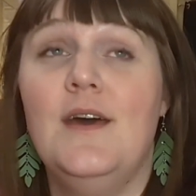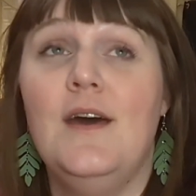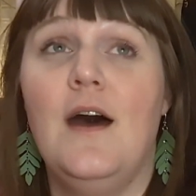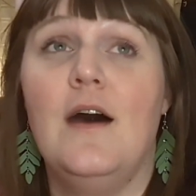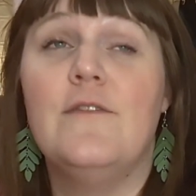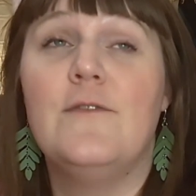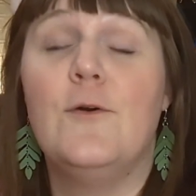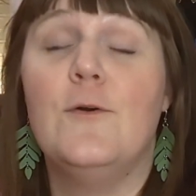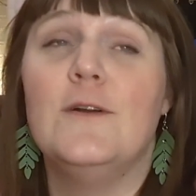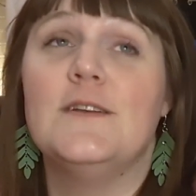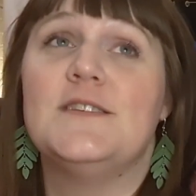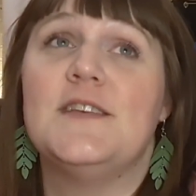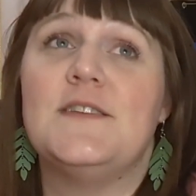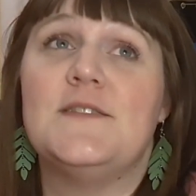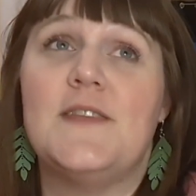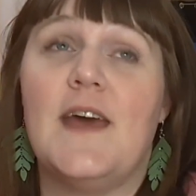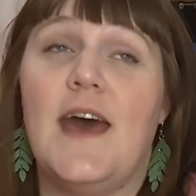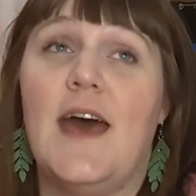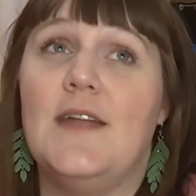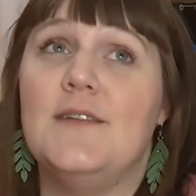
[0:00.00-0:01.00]
Of course,
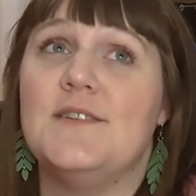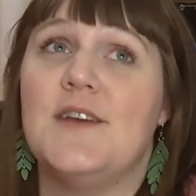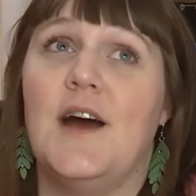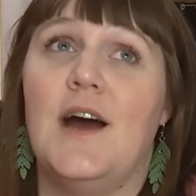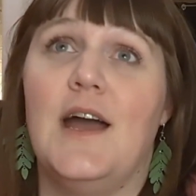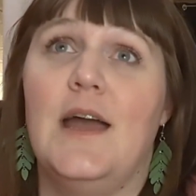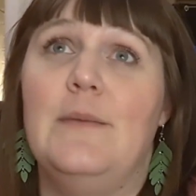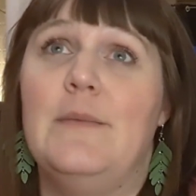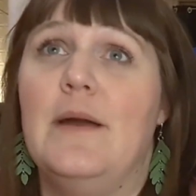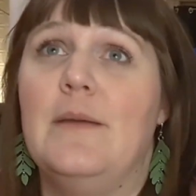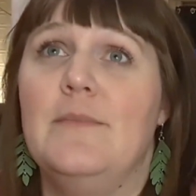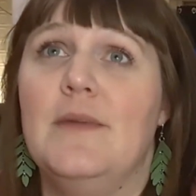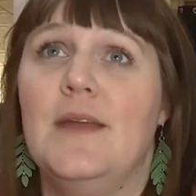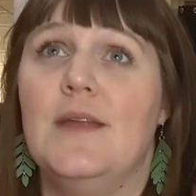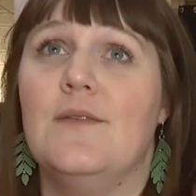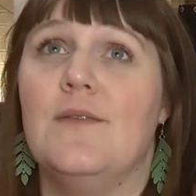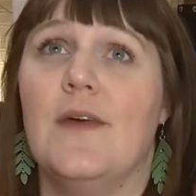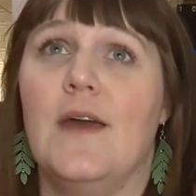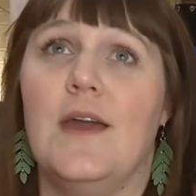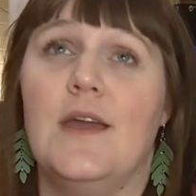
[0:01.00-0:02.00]
at that time, I
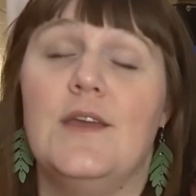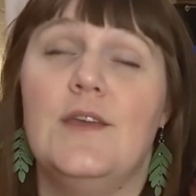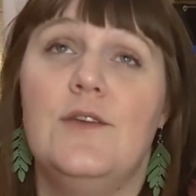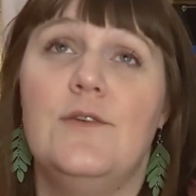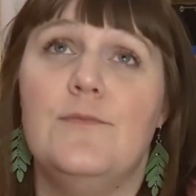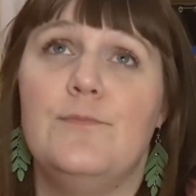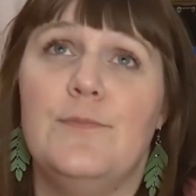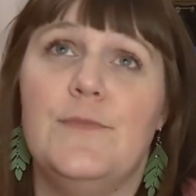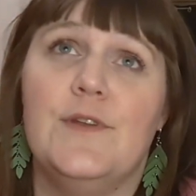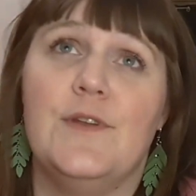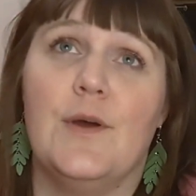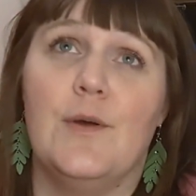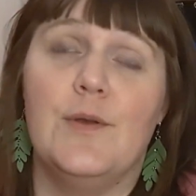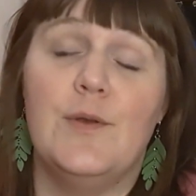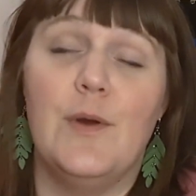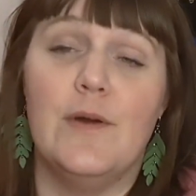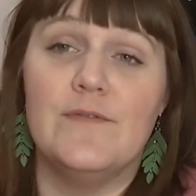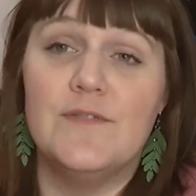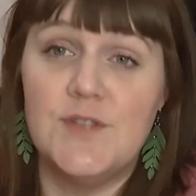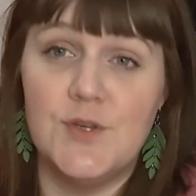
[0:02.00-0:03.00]
mean, like, you know,
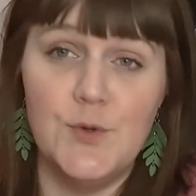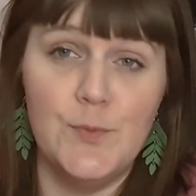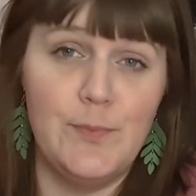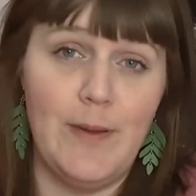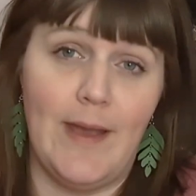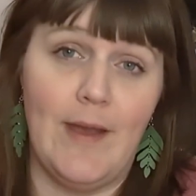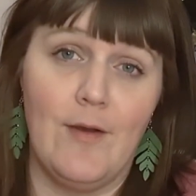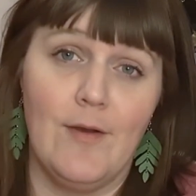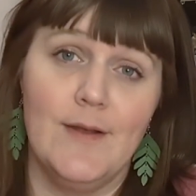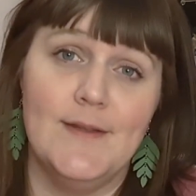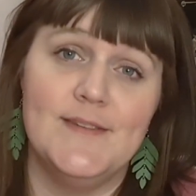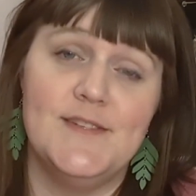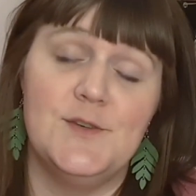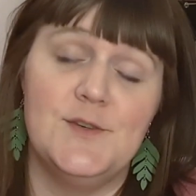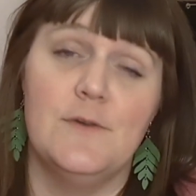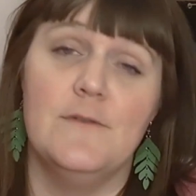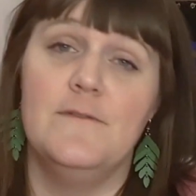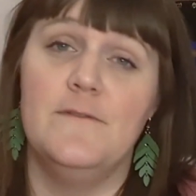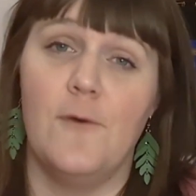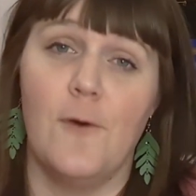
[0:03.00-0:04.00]
you have two parents, you
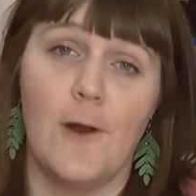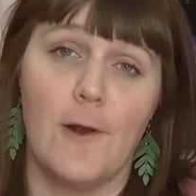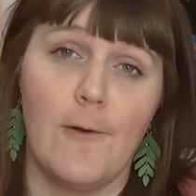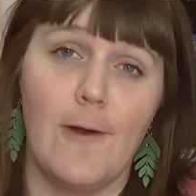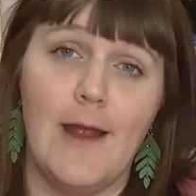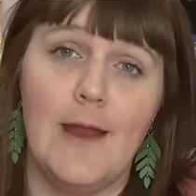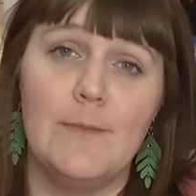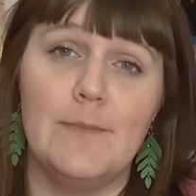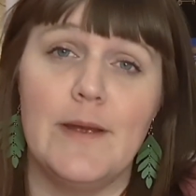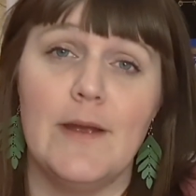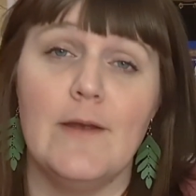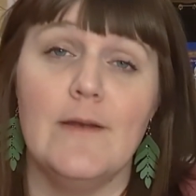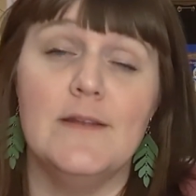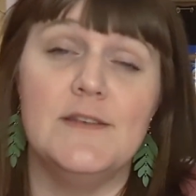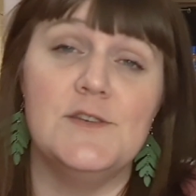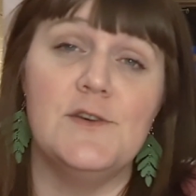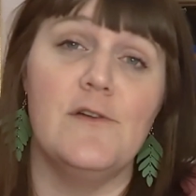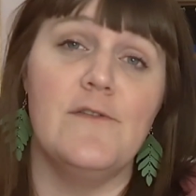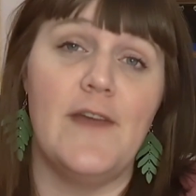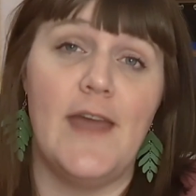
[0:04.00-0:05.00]
have four grandparents,
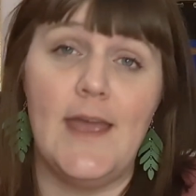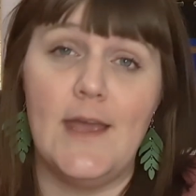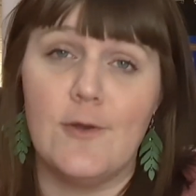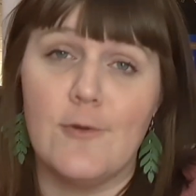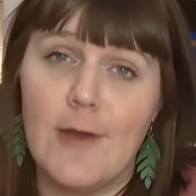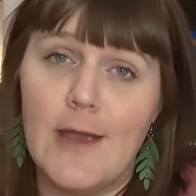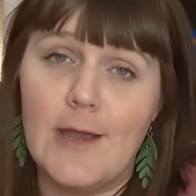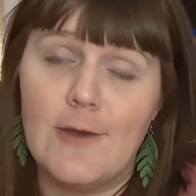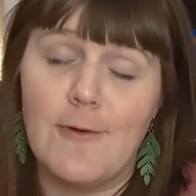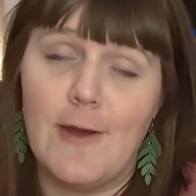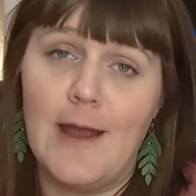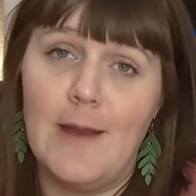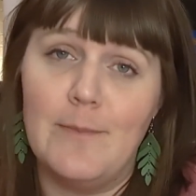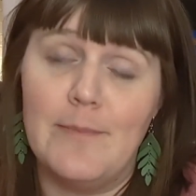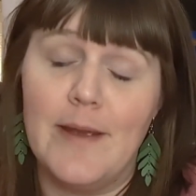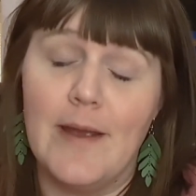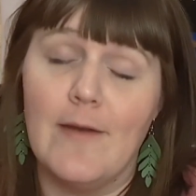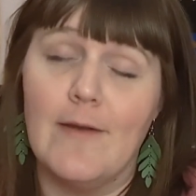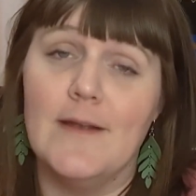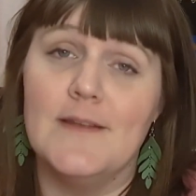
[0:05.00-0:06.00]
you have eight great
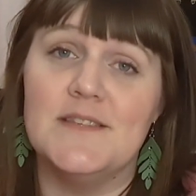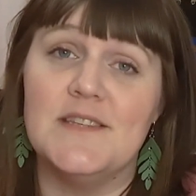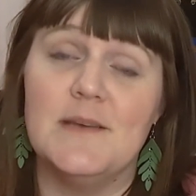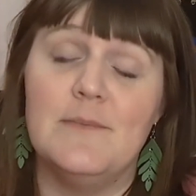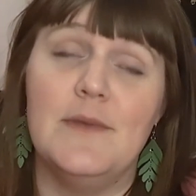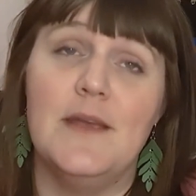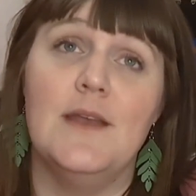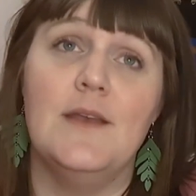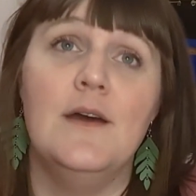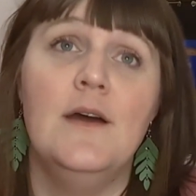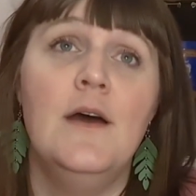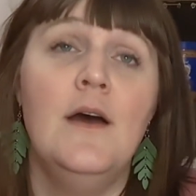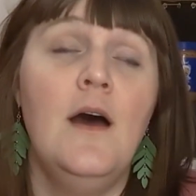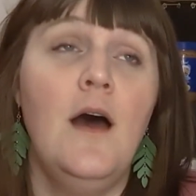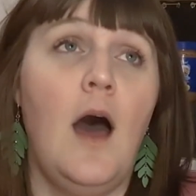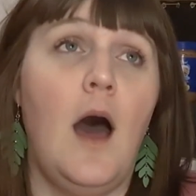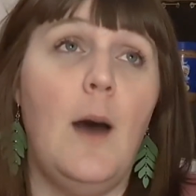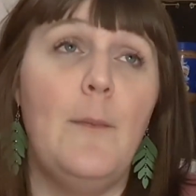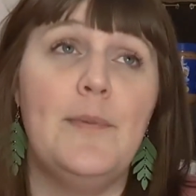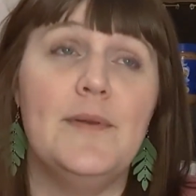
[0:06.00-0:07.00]
grandparents. I mean,
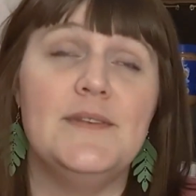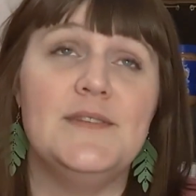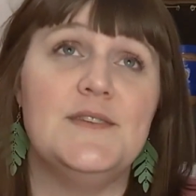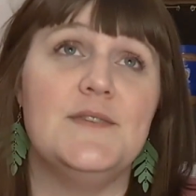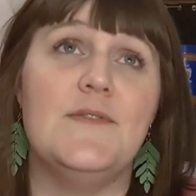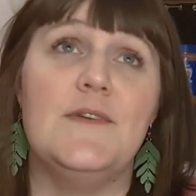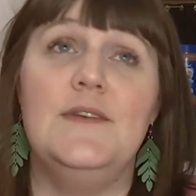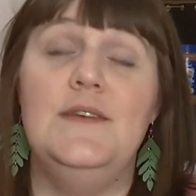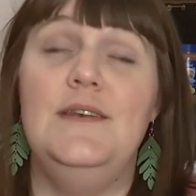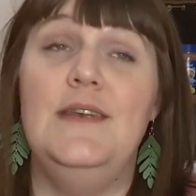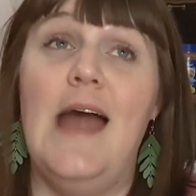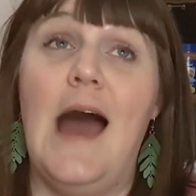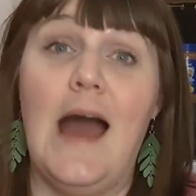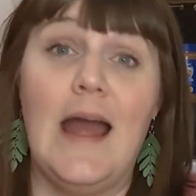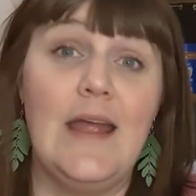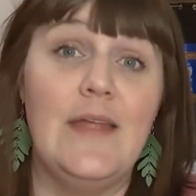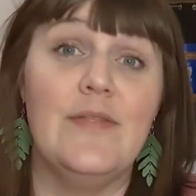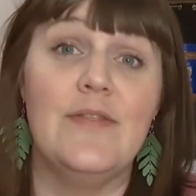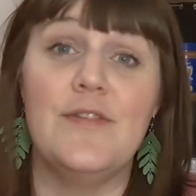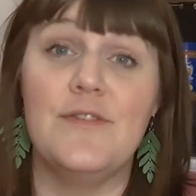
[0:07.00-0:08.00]
up into the
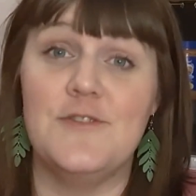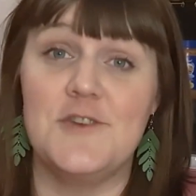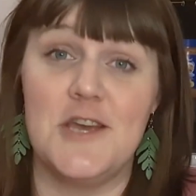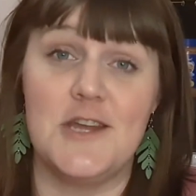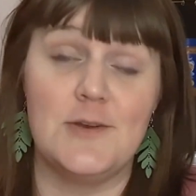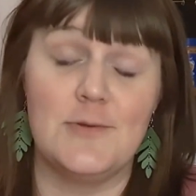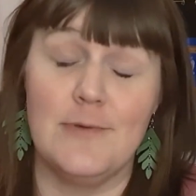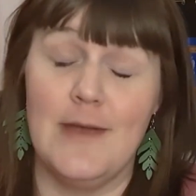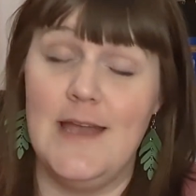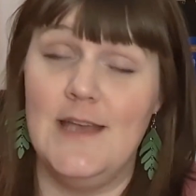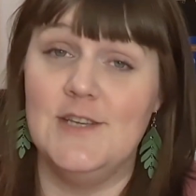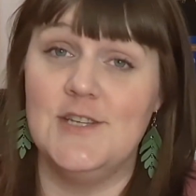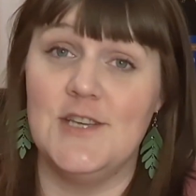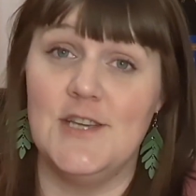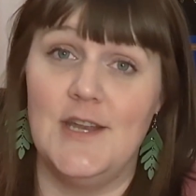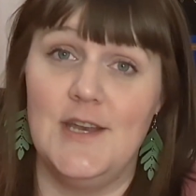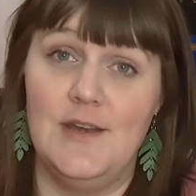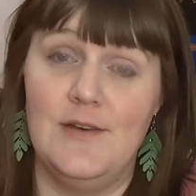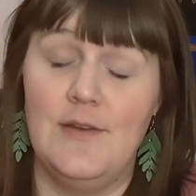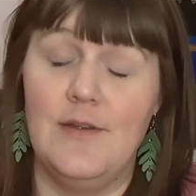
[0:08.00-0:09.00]
ninth
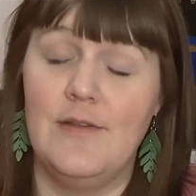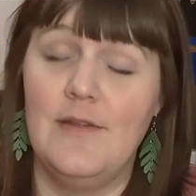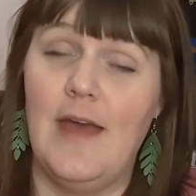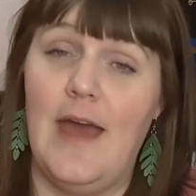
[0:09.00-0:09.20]
generation.